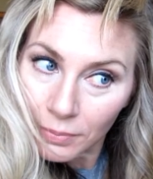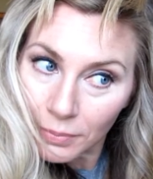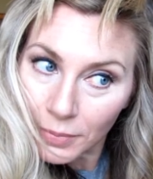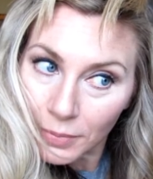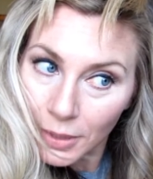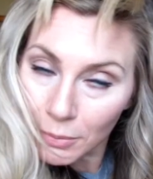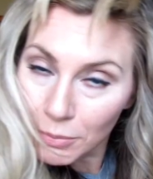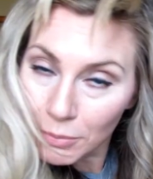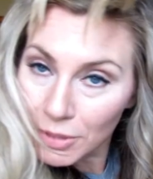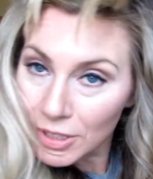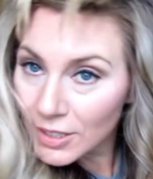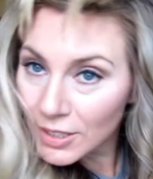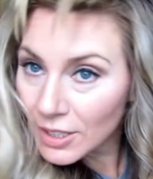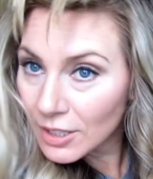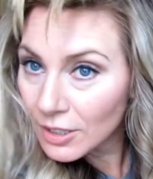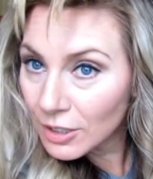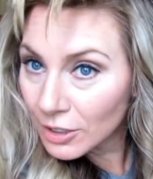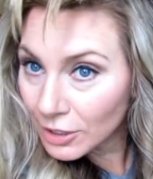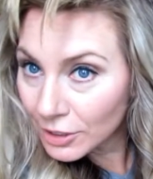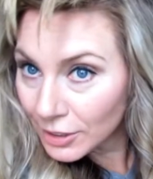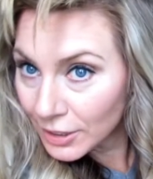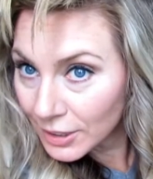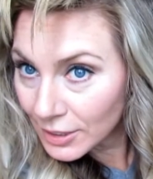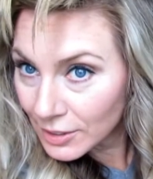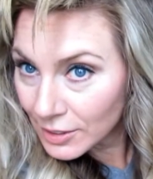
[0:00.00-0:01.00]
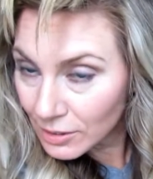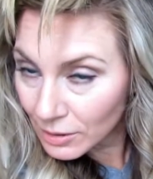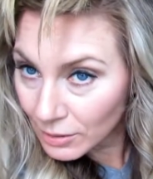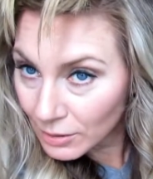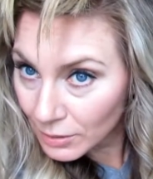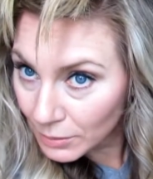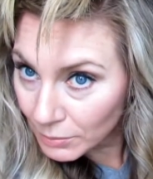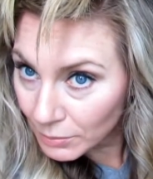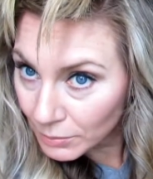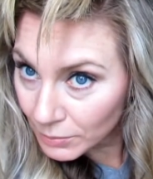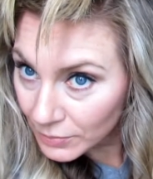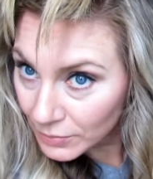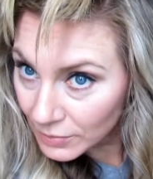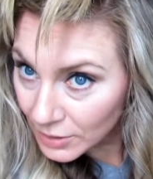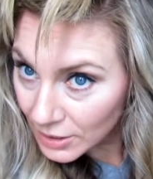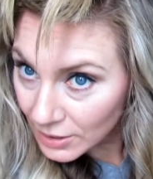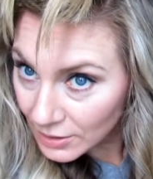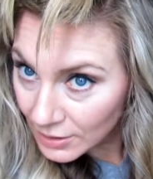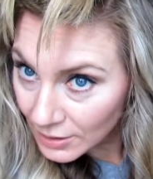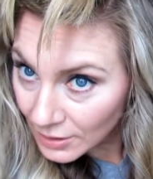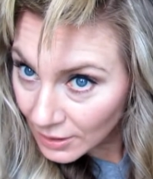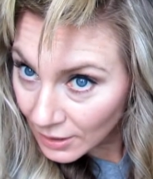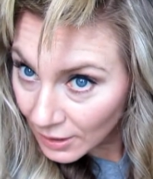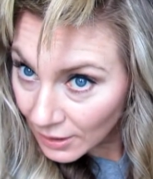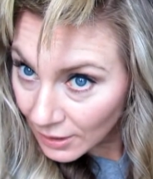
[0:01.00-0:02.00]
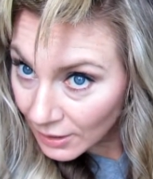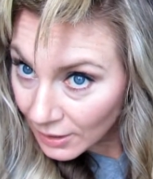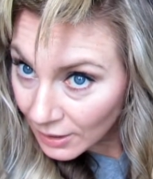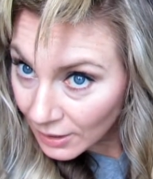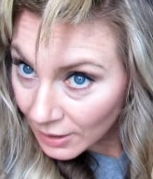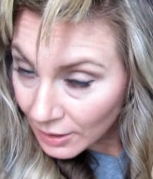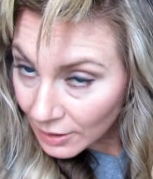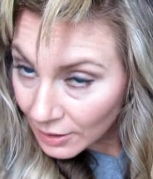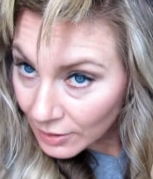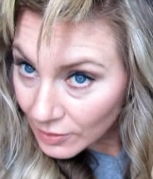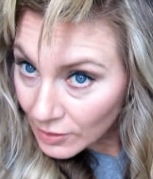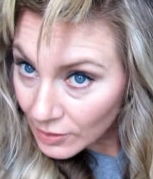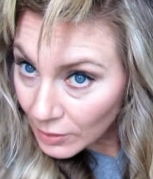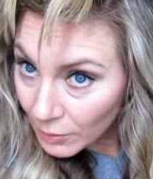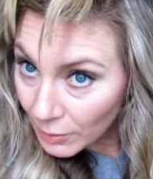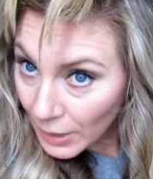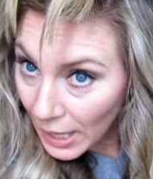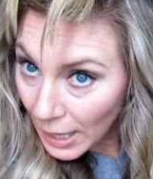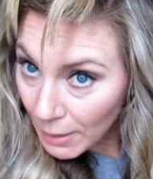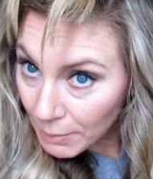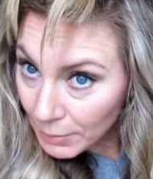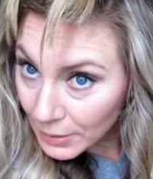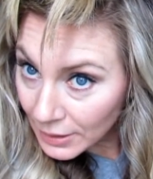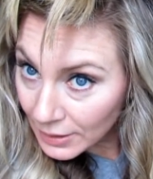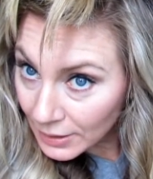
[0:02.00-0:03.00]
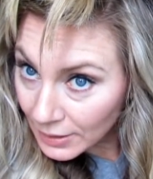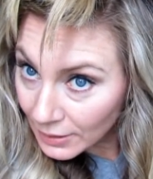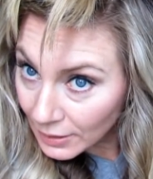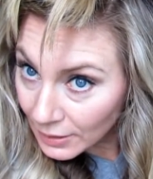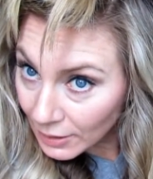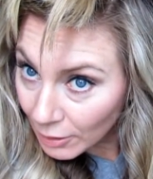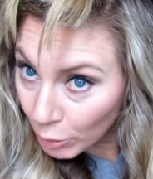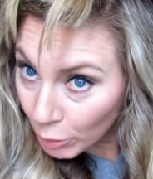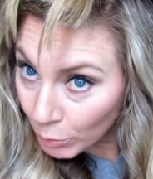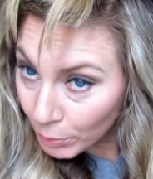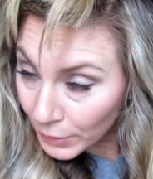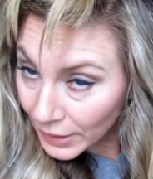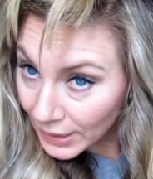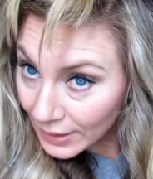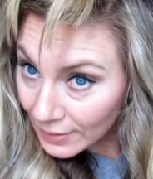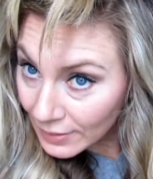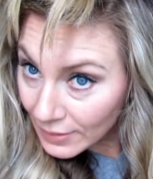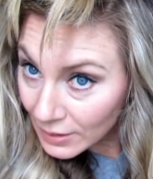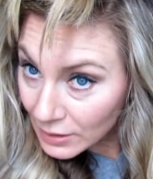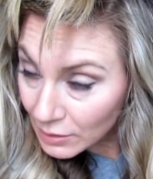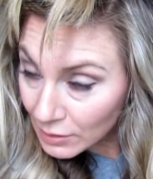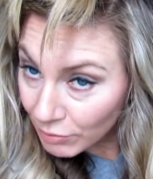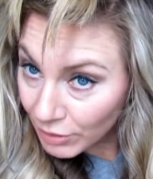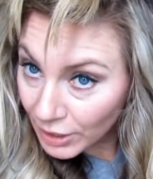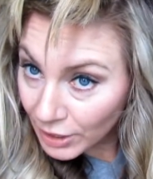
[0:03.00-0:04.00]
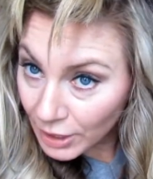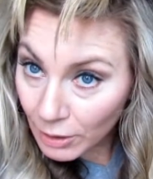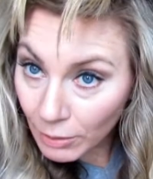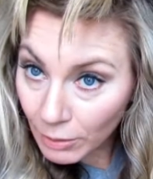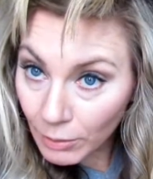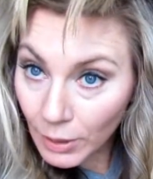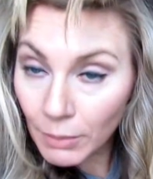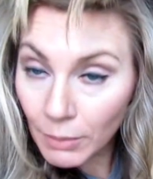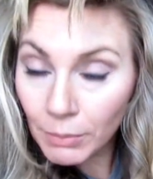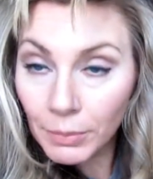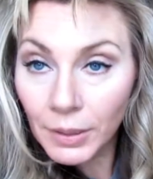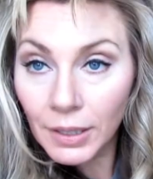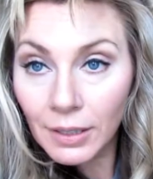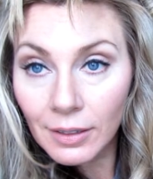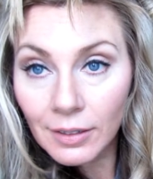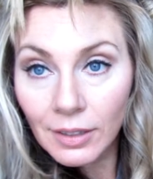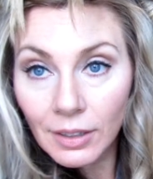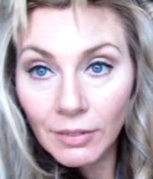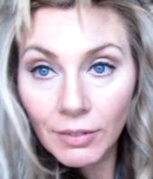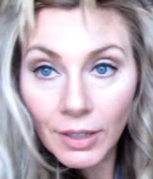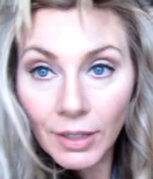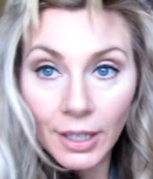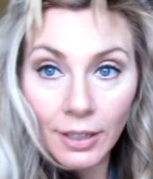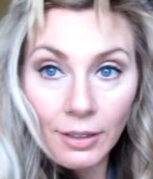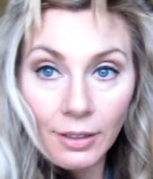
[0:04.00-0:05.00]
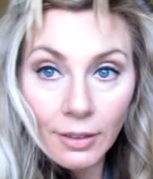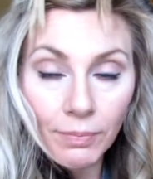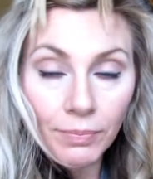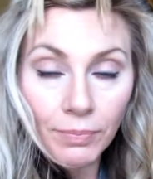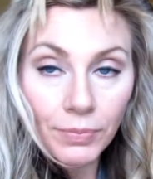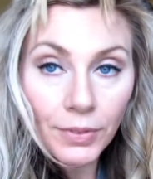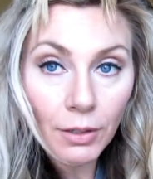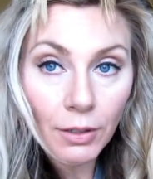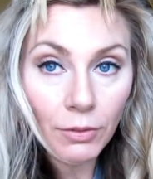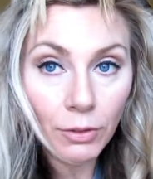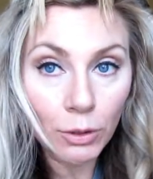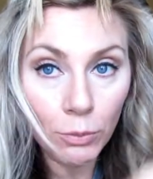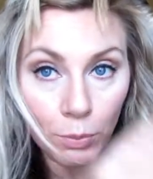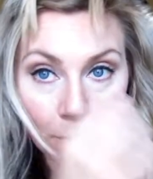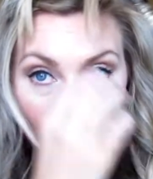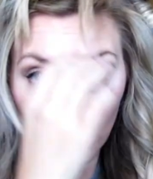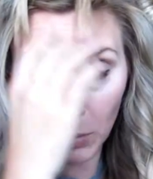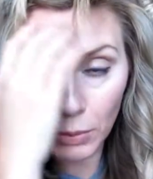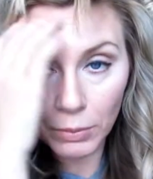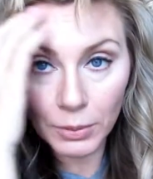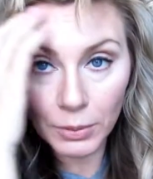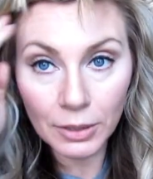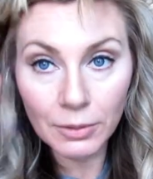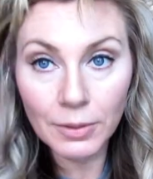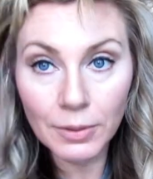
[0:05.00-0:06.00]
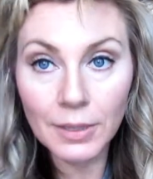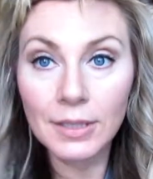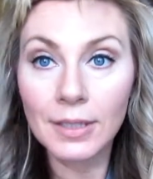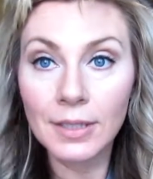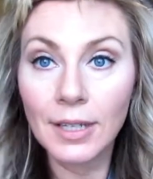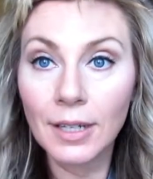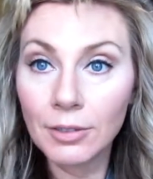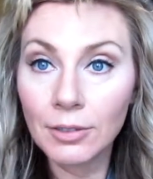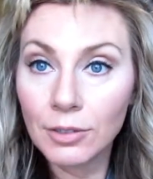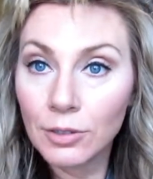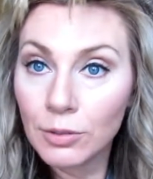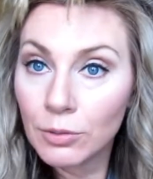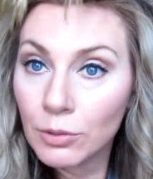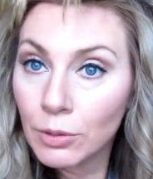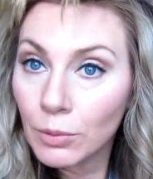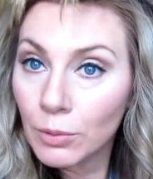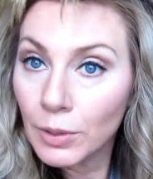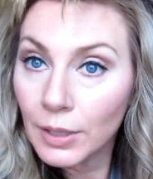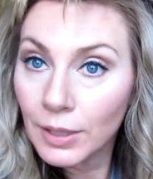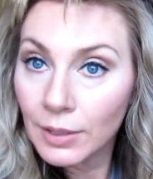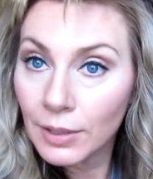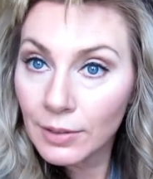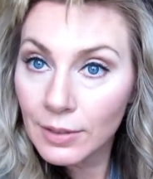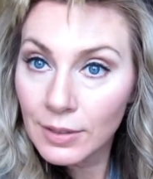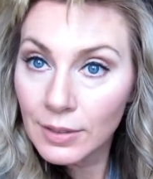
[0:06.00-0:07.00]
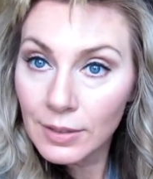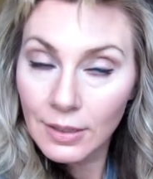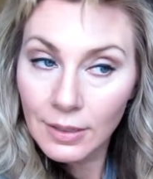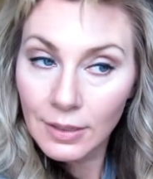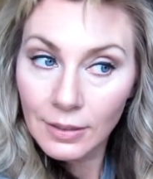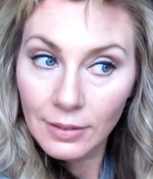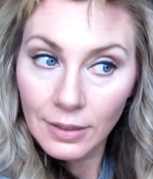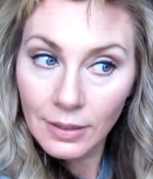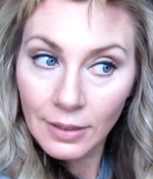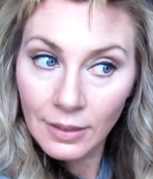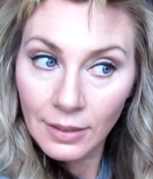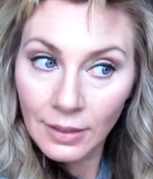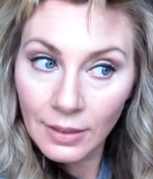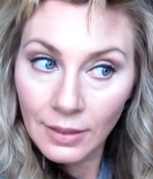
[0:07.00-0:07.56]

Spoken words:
I'm just in a hurry, so I'm just so happy to hope I get this video up because I've had a few people request hair tutorials, and